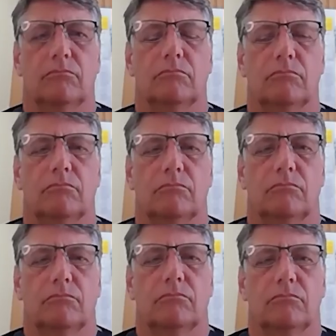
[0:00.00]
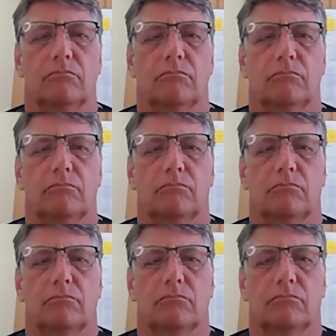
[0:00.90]

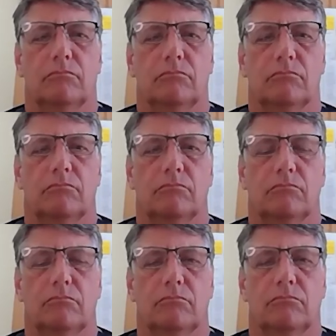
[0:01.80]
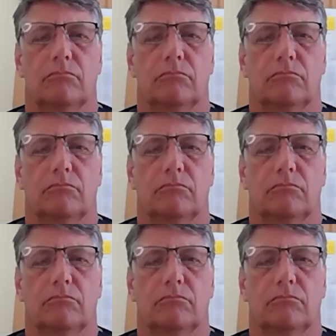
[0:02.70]
The person shown says nothing.